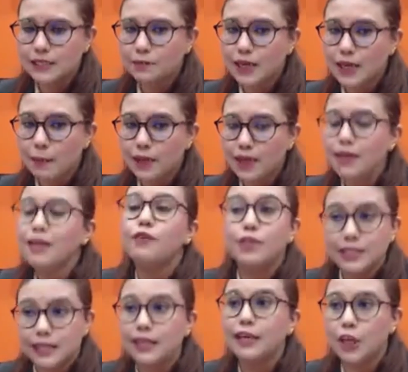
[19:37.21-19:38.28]
becoming
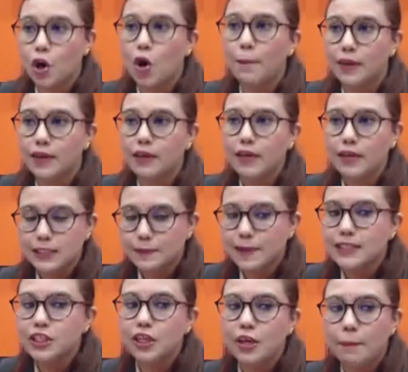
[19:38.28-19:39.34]
increasingly common,
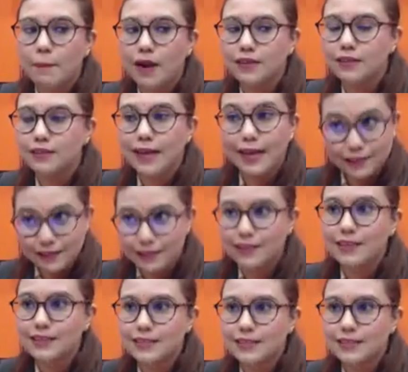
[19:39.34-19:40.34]
especially among the elderly,